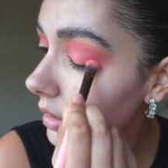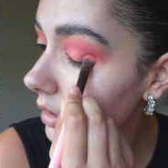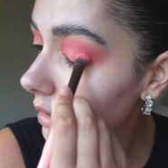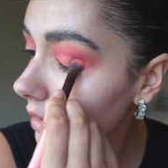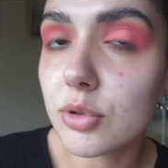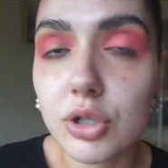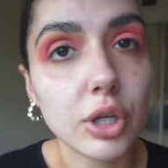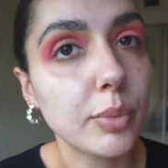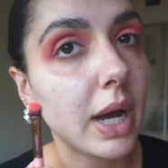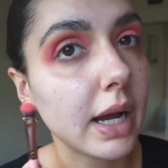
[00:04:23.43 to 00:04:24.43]
I'm just
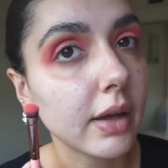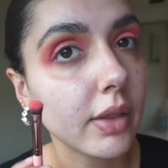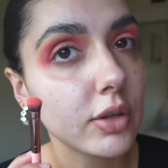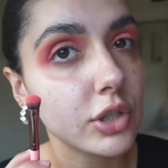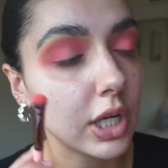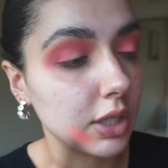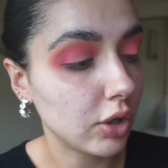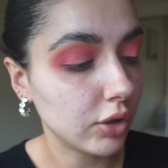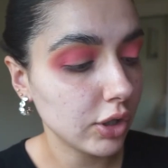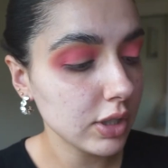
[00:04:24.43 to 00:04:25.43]
going to pack the shade
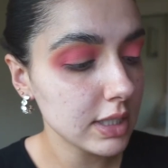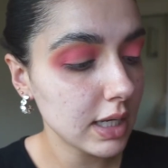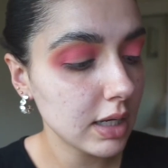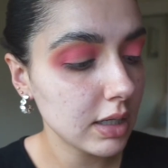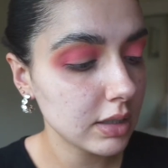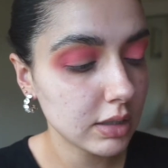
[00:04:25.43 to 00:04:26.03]
on the other side.